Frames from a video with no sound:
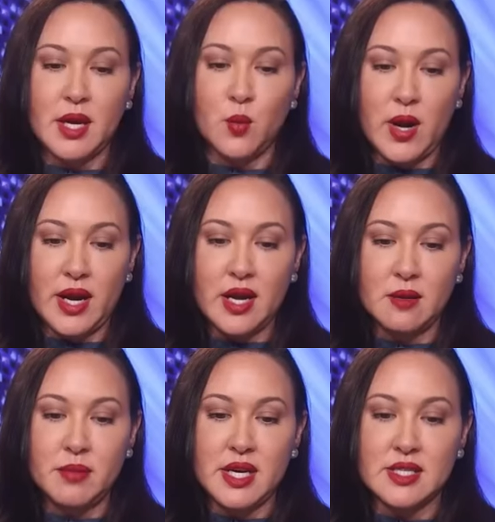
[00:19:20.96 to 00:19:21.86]
Milei
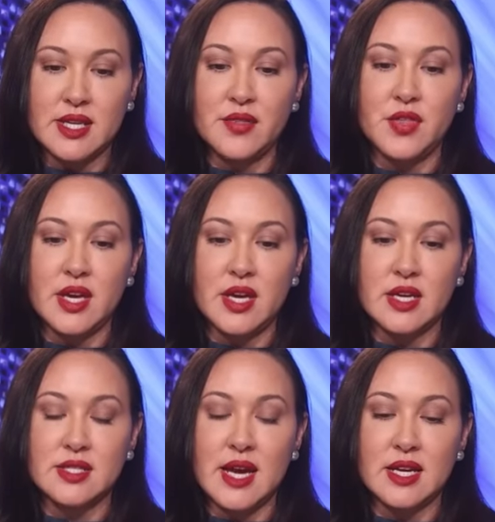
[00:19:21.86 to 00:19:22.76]
winning because they think
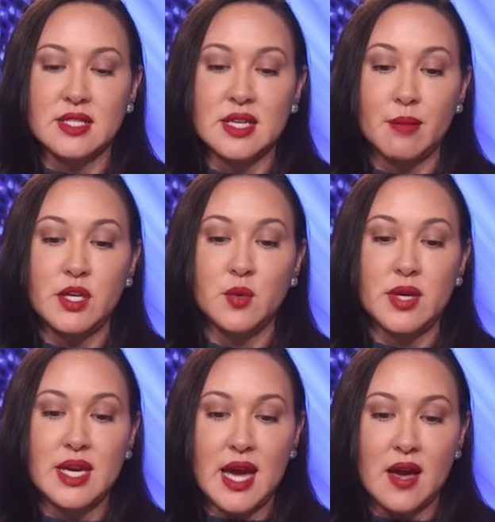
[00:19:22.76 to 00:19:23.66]
he is a
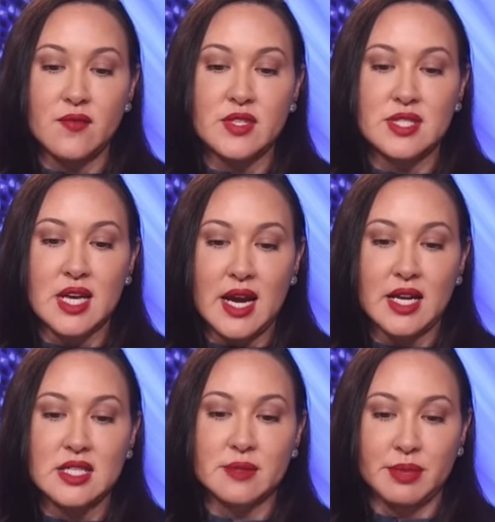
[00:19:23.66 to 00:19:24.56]
WEF
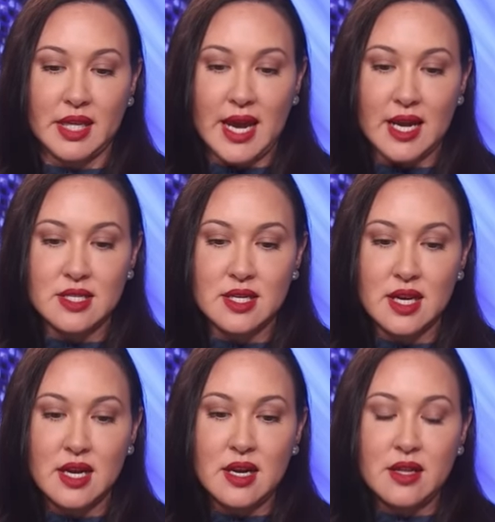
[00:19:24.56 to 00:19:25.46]
Zionist plant
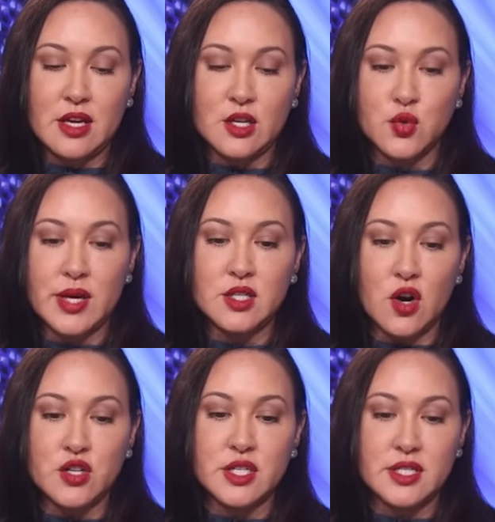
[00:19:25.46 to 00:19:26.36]
that tricked
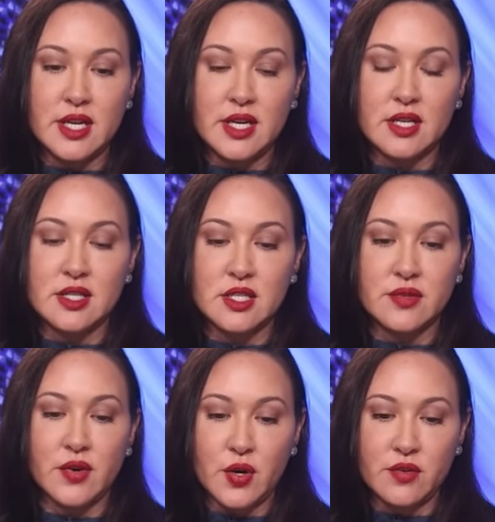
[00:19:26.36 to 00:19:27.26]
Argentinians
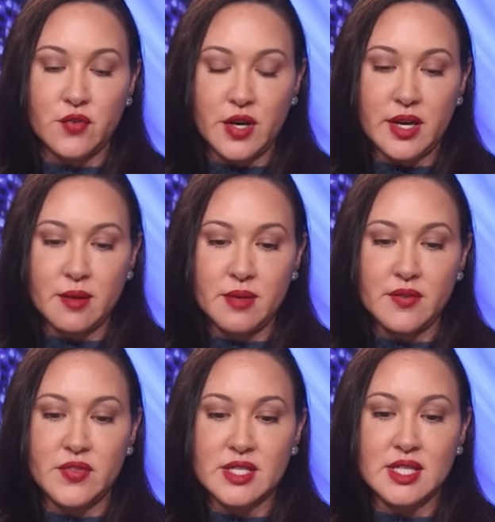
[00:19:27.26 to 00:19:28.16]
into voting for him.
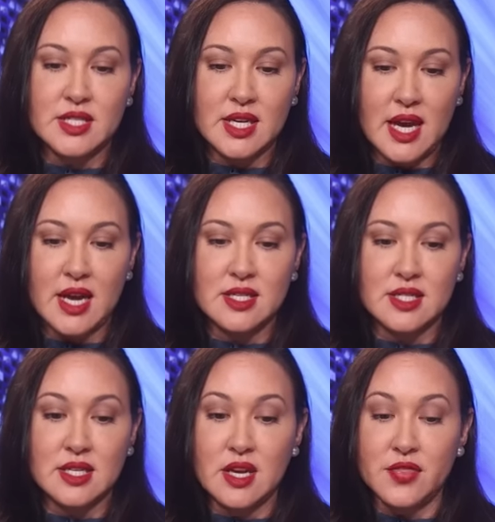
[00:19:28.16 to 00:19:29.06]
If this is the
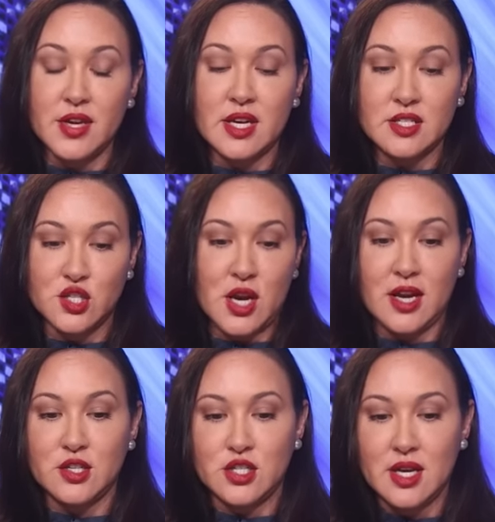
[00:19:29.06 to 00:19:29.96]
case, then nothing has
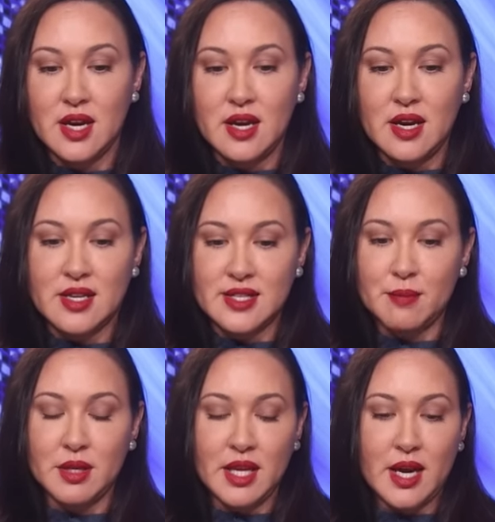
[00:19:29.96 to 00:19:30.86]
changed
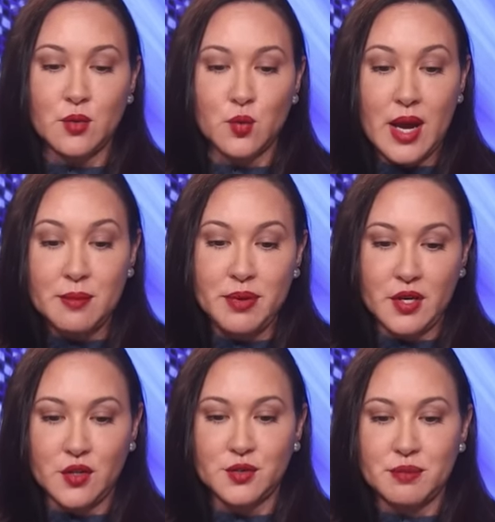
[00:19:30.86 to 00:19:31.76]
except Milei red
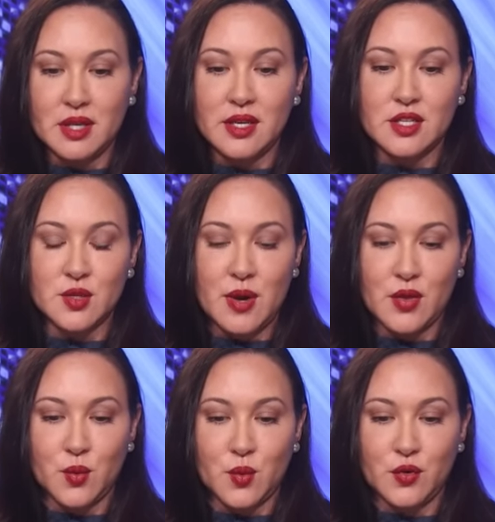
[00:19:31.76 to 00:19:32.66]
pilled millions
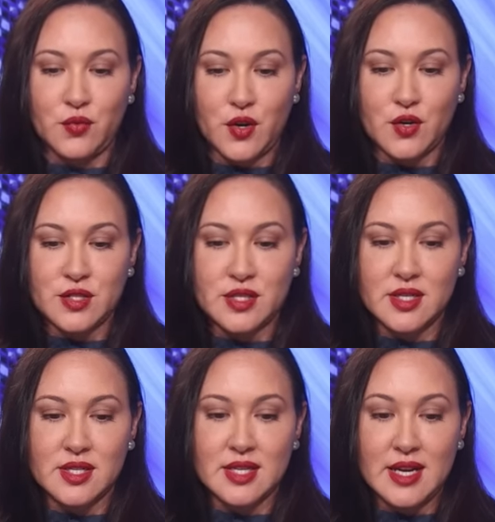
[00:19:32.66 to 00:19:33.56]
around the world first.
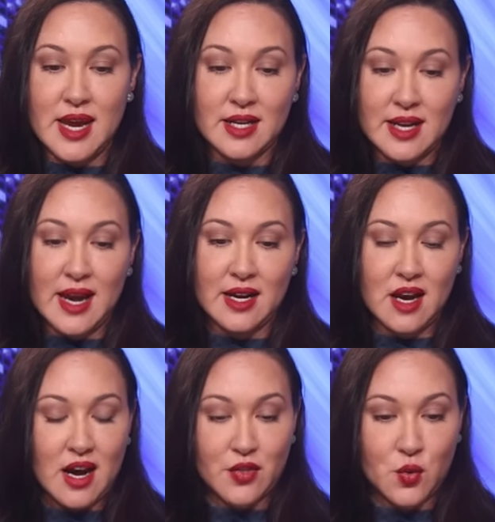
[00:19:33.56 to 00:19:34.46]
It's a net
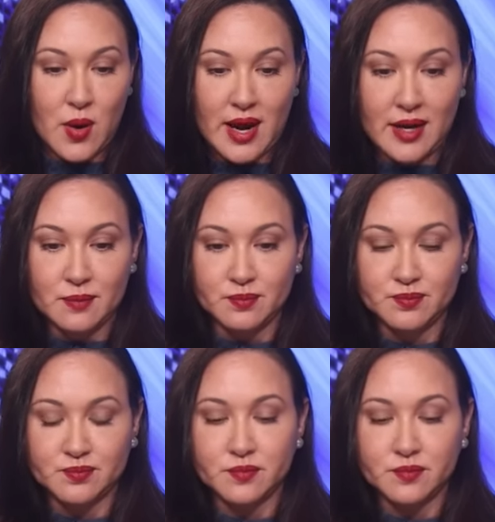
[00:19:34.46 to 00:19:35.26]
gain either way.